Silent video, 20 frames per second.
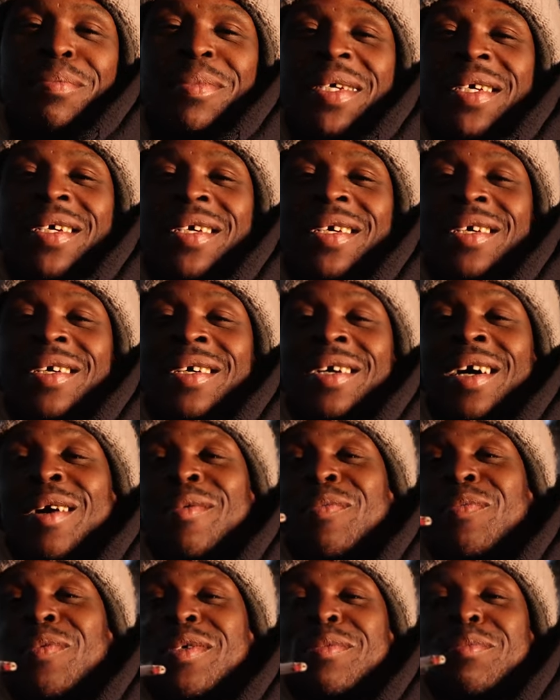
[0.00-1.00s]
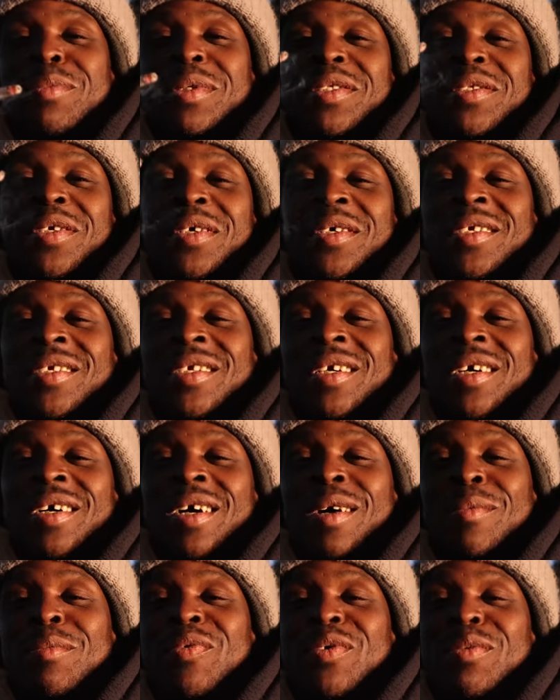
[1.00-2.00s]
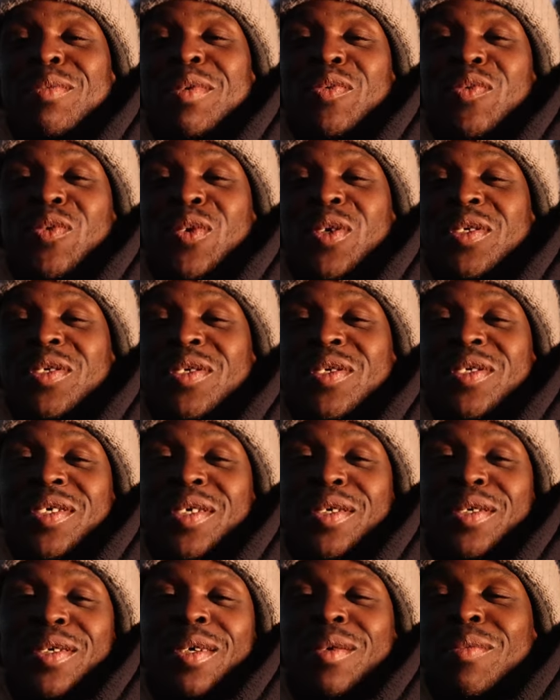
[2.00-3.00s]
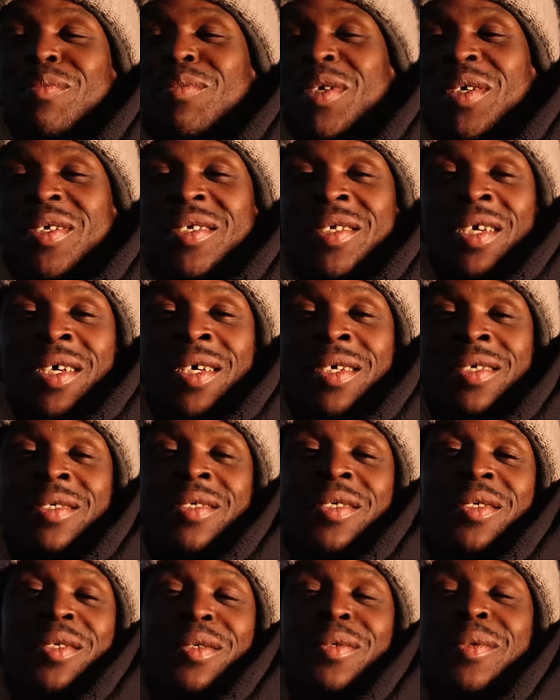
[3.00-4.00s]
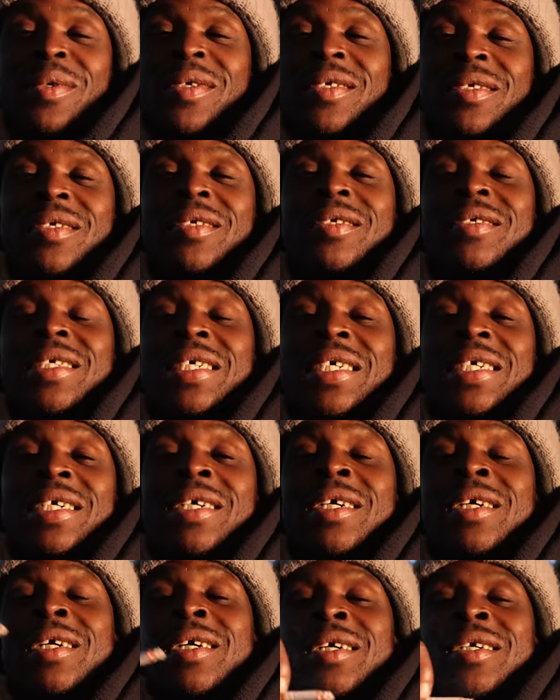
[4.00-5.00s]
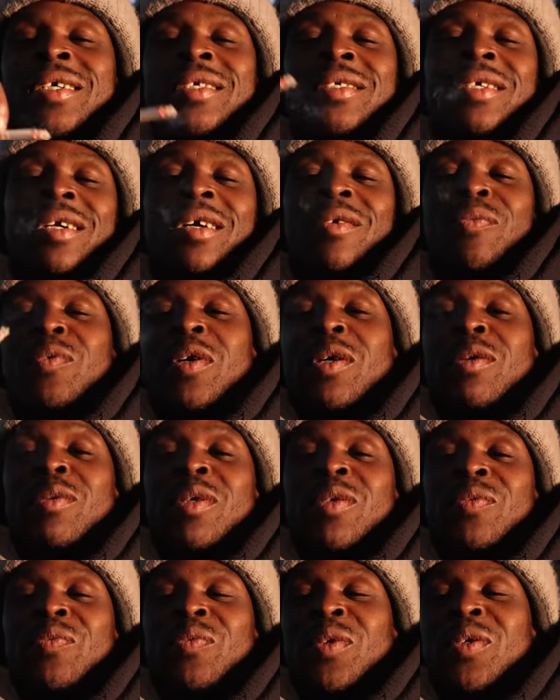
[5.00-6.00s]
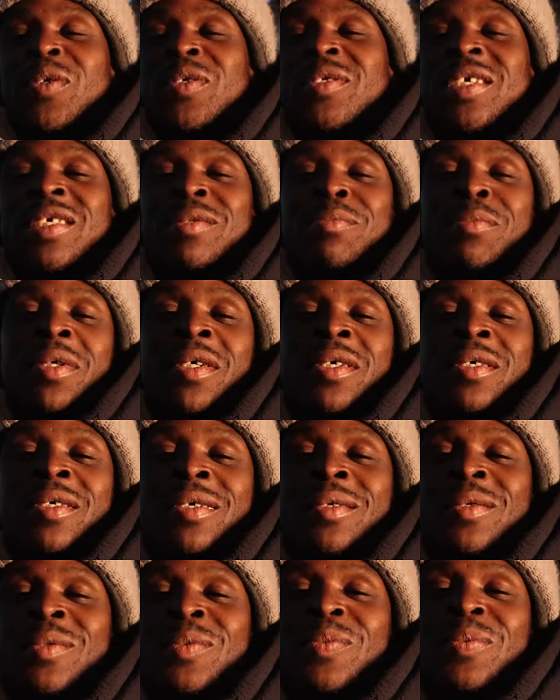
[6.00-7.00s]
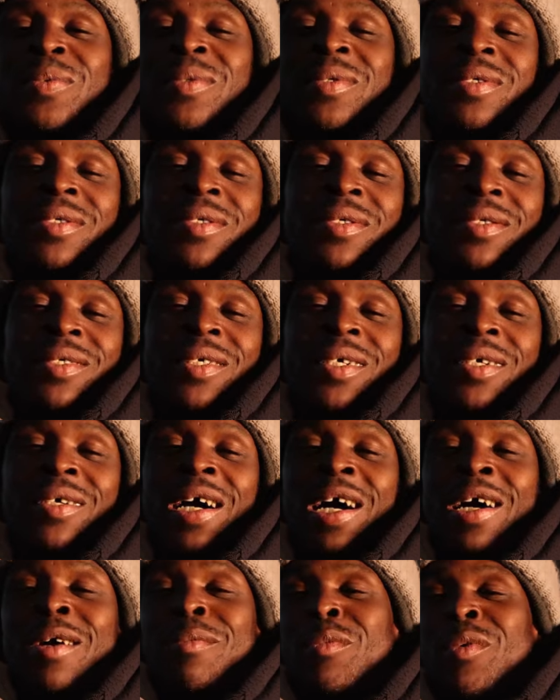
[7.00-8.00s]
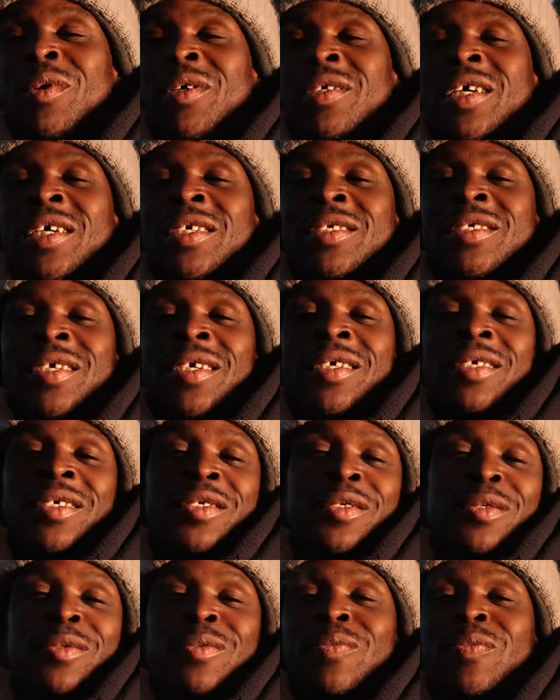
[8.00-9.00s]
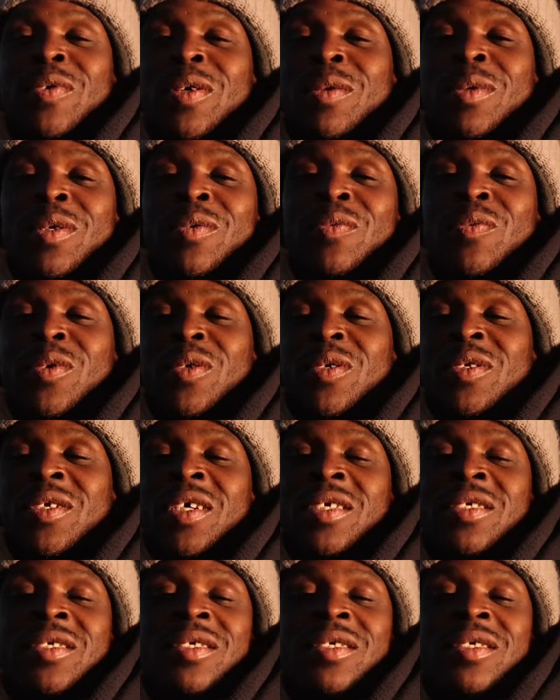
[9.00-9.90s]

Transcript: Man, I'm finna be 39. I'm finna be 40 years old. I'm 39 years old right now. Be 40? Yeah, February 1st next month. Next month? Yeah, I am born 1972, February 1st,